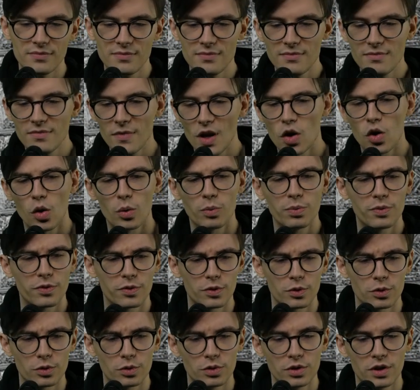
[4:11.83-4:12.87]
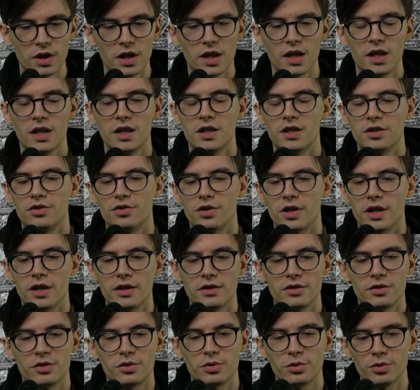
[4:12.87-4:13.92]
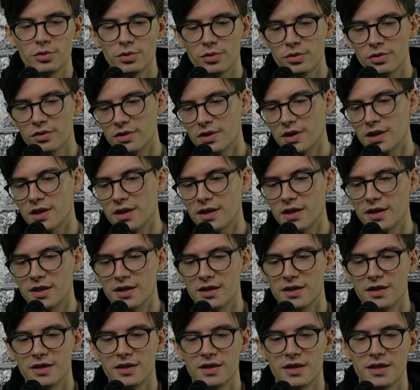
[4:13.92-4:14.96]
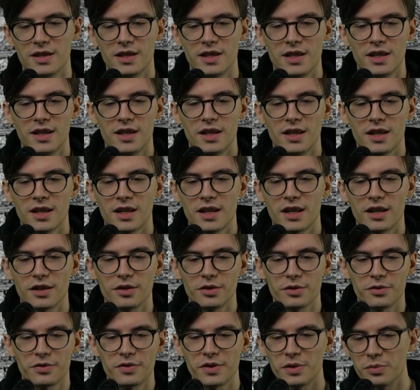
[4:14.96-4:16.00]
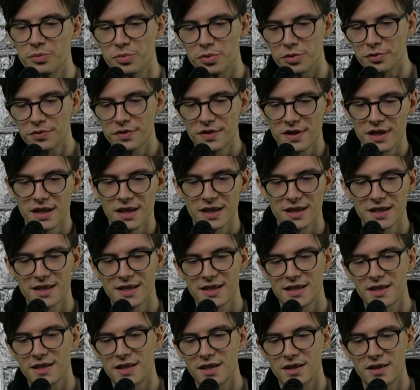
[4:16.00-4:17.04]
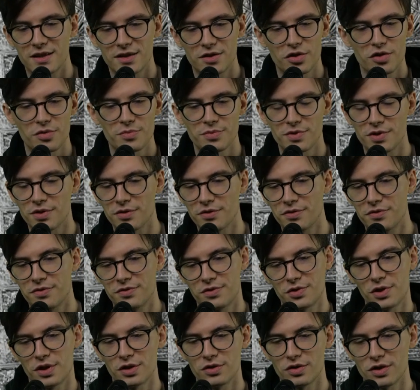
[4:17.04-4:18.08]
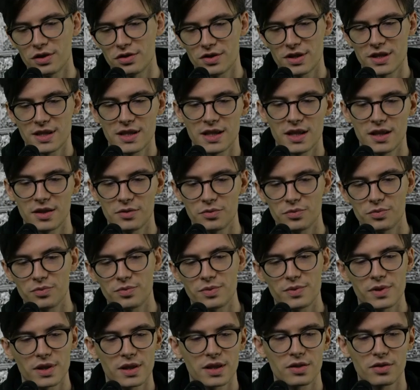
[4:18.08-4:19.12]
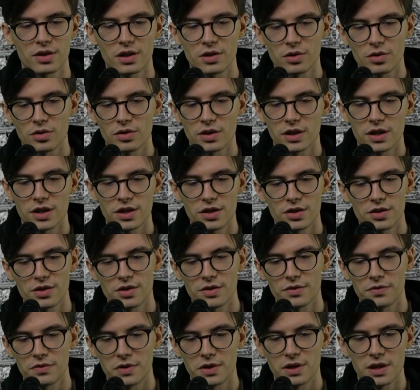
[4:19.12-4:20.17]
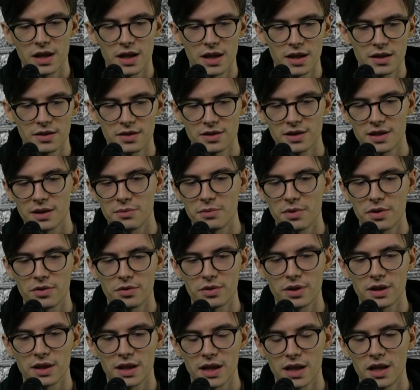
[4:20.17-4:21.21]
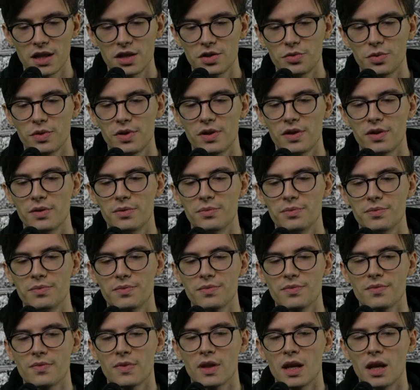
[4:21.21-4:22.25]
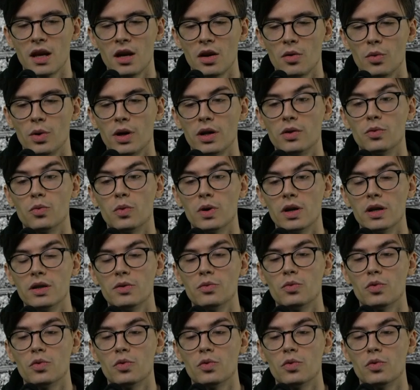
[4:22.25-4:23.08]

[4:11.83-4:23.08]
hopeful, trying to kind of improve things in terms of trying to understand the critical issues of the day and somehow engage with them. We had one